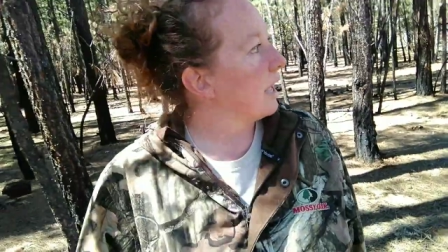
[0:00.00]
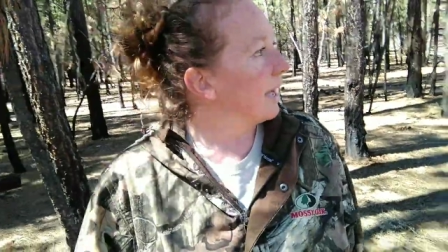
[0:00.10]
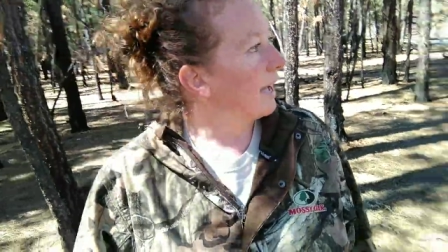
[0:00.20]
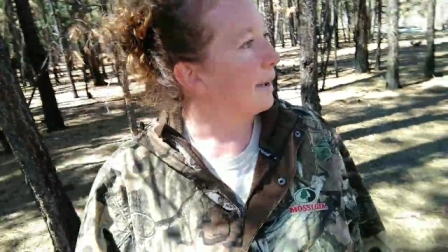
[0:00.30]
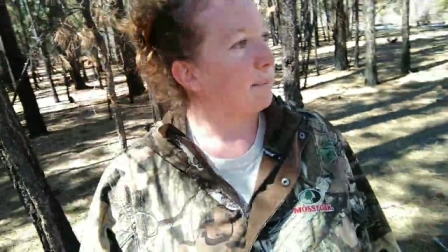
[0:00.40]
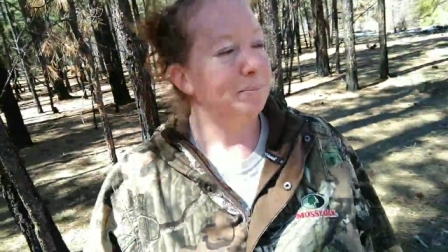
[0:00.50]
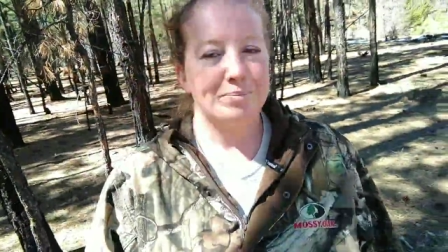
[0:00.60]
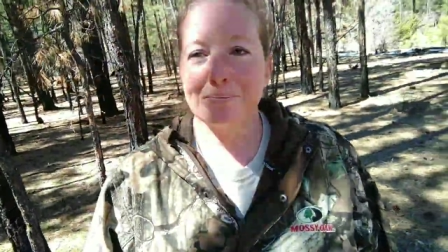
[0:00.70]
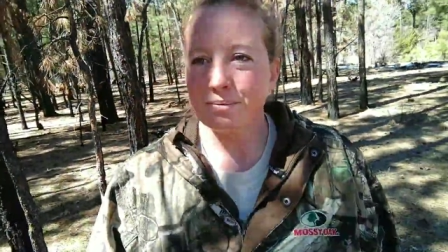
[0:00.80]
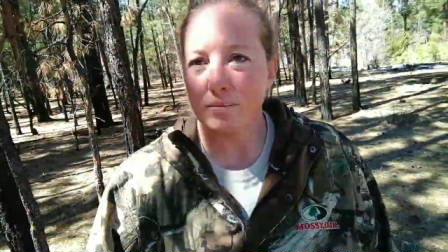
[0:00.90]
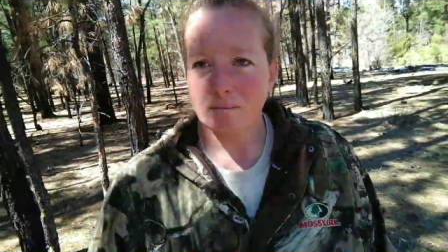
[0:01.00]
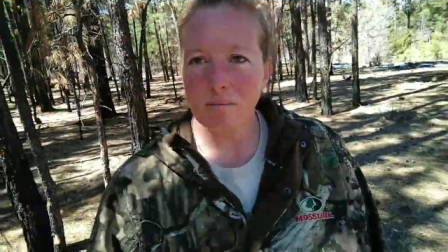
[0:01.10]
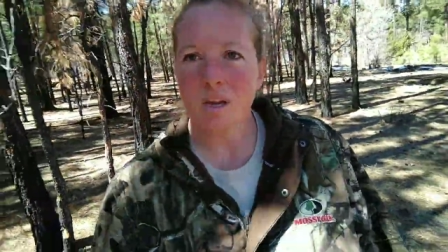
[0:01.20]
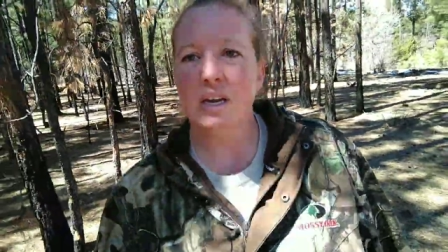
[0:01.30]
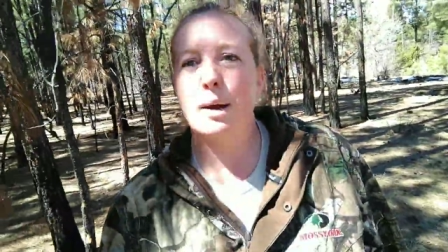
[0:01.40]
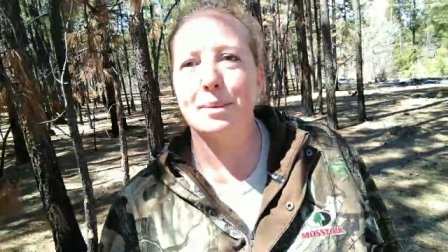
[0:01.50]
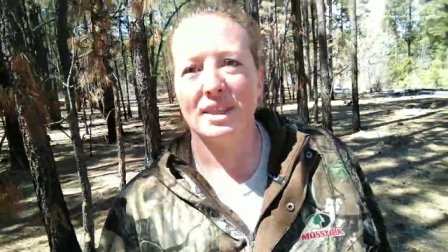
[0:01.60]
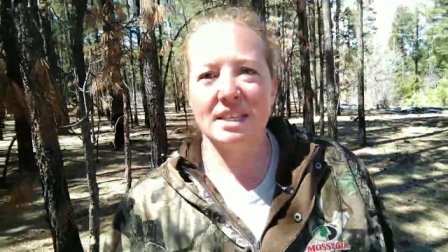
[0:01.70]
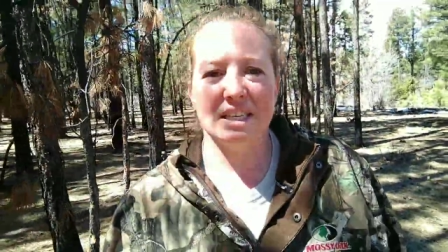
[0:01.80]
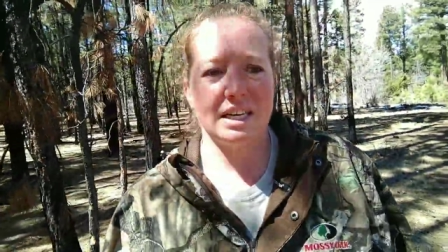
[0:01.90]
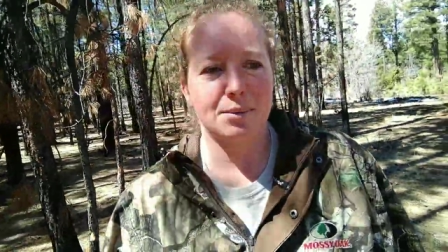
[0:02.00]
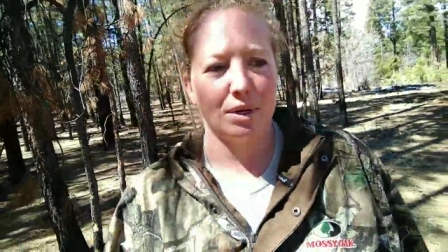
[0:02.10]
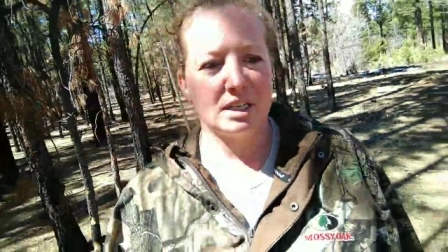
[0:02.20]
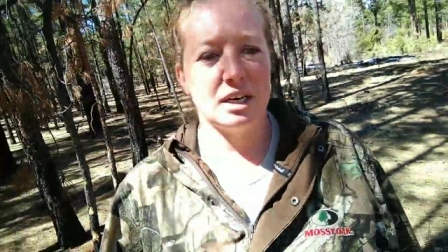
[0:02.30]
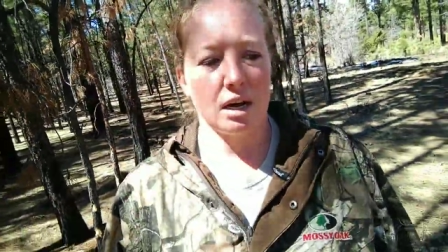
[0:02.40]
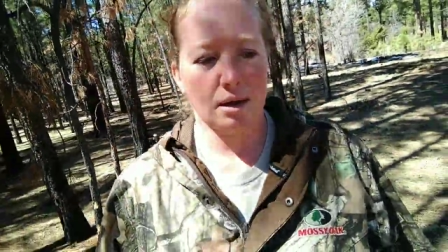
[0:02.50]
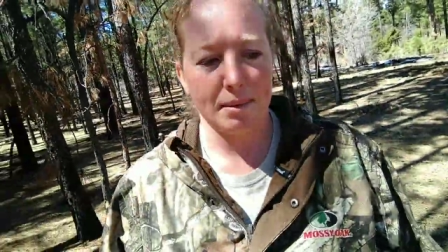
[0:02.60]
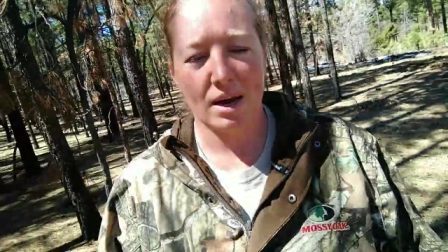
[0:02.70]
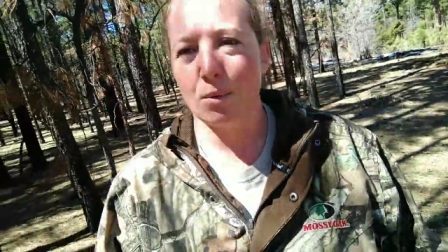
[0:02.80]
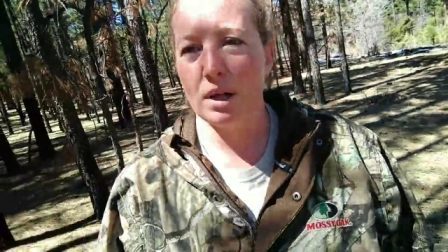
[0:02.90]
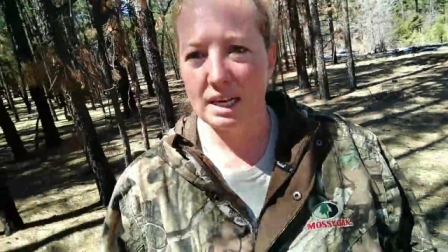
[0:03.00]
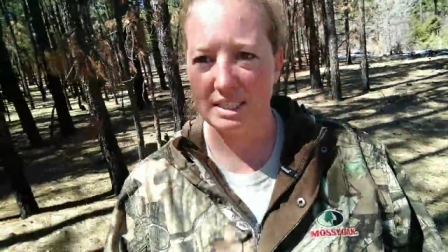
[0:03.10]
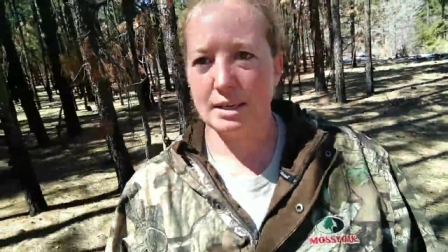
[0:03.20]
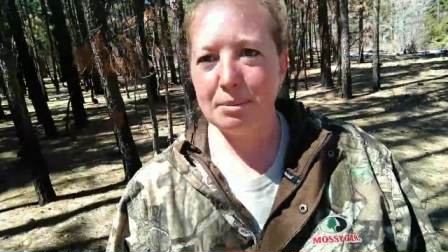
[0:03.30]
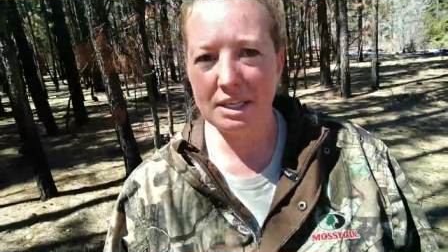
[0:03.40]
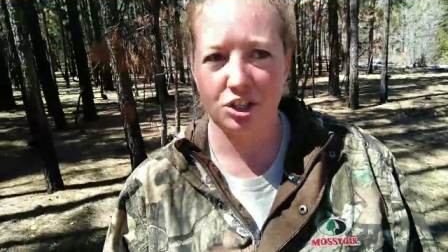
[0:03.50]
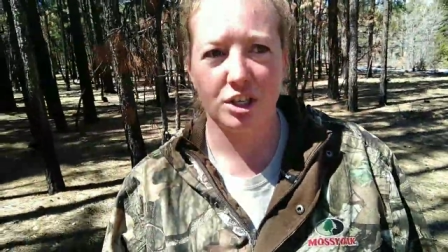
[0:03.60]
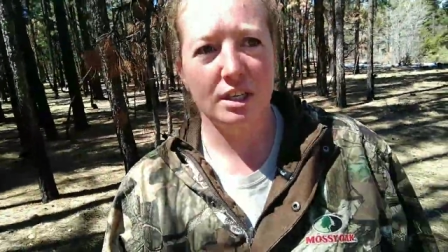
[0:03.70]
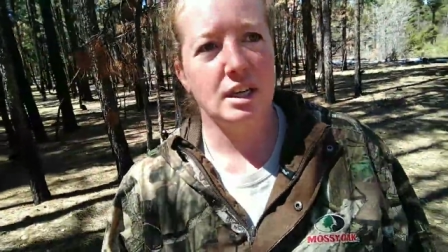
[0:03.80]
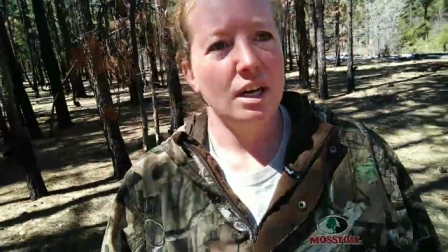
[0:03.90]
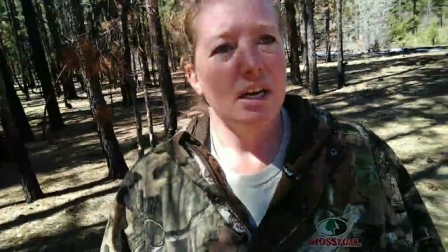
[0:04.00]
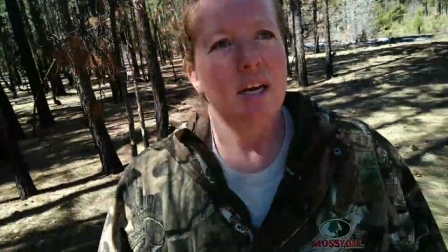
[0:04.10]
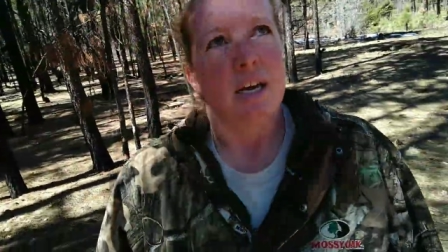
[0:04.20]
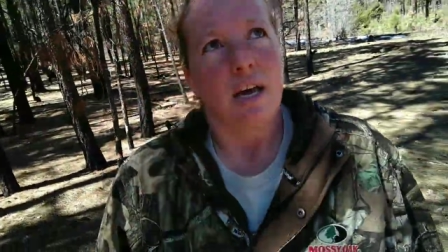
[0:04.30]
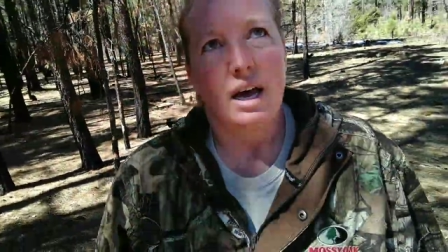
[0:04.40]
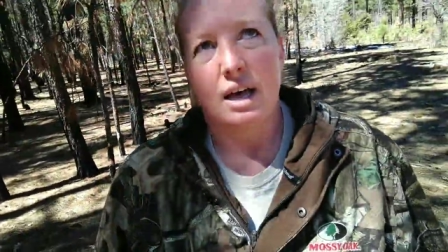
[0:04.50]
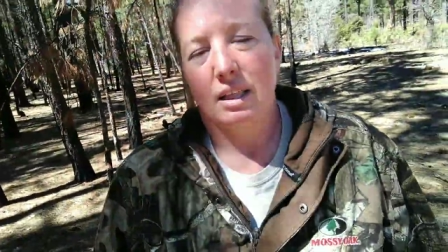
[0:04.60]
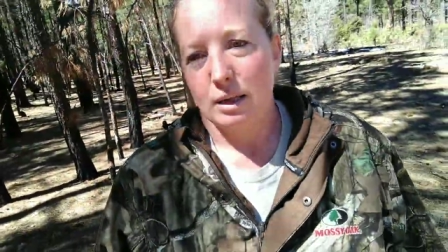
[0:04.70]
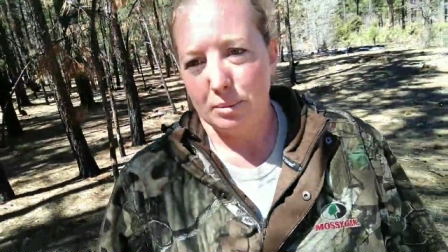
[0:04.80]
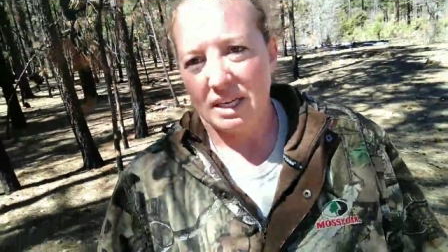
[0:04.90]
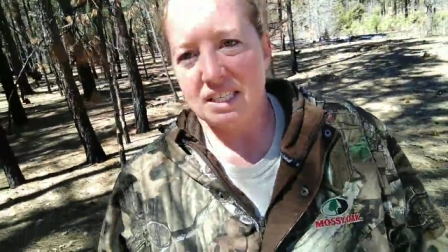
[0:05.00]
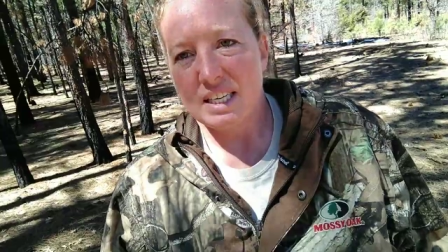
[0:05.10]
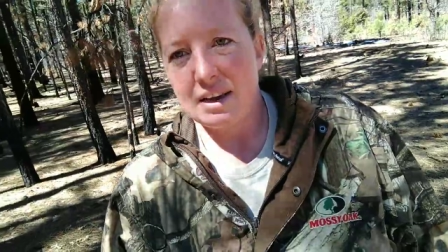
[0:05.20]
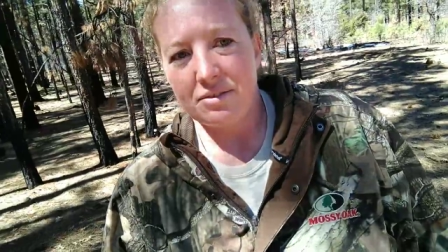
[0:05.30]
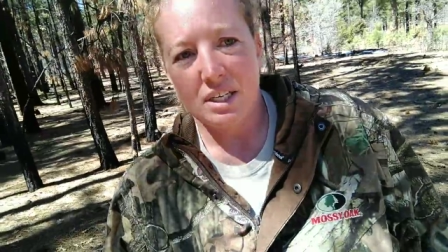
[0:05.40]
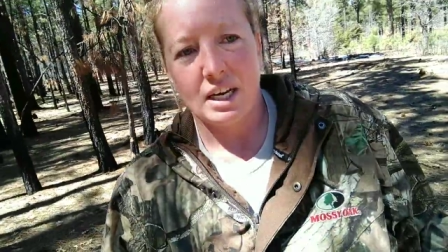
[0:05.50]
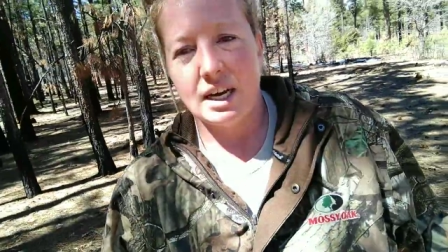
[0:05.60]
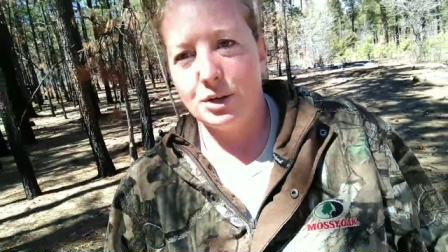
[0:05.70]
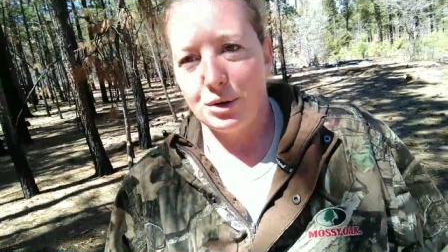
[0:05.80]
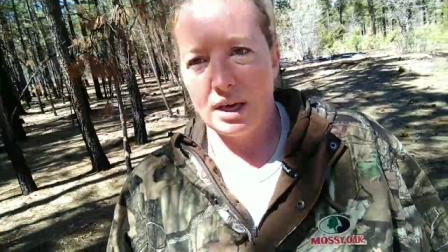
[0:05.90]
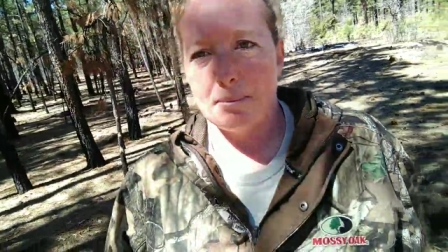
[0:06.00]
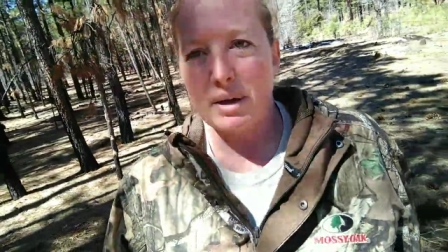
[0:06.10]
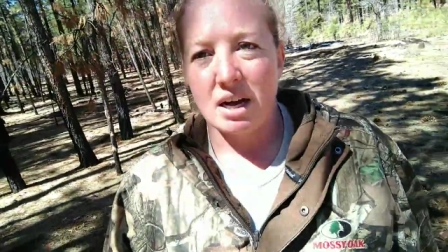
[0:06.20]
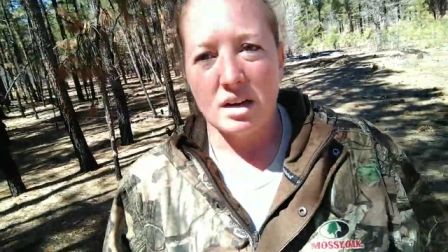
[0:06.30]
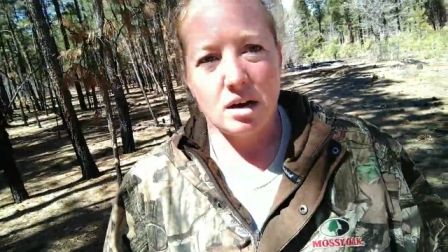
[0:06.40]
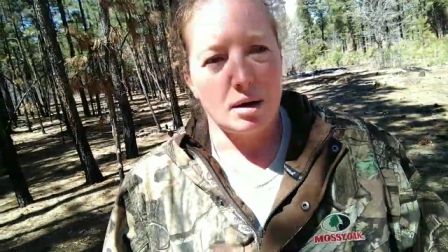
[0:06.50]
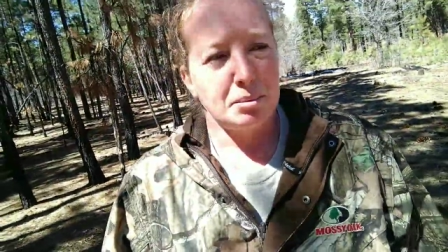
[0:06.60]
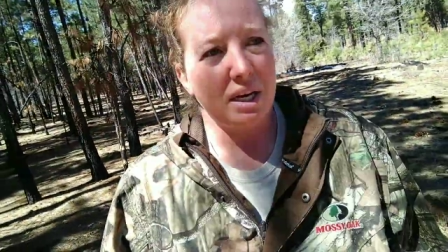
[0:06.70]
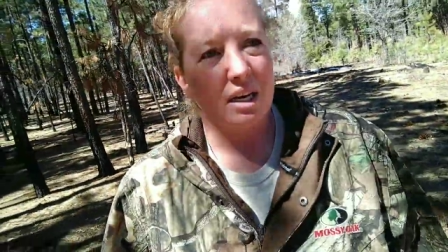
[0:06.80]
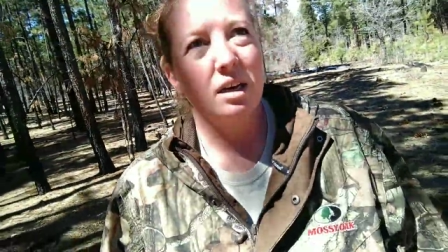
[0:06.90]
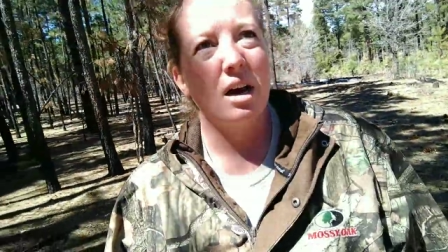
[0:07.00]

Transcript: A um, couple things I did want to talk about. Well, I did mention uh, a little bit of safety. I do keep a gun on me.